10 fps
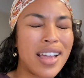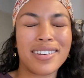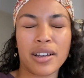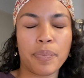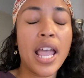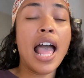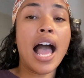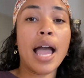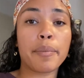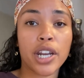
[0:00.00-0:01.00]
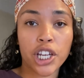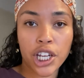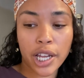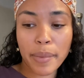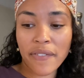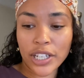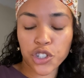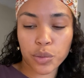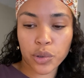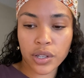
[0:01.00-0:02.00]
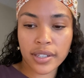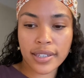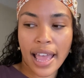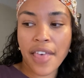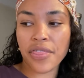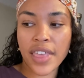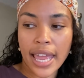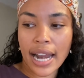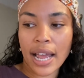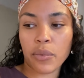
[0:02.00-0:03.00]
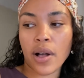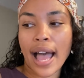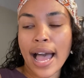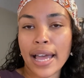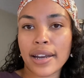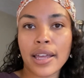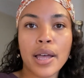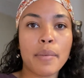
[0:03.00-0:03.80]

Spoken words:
No, I'm gonna cook my vegetables and then I will add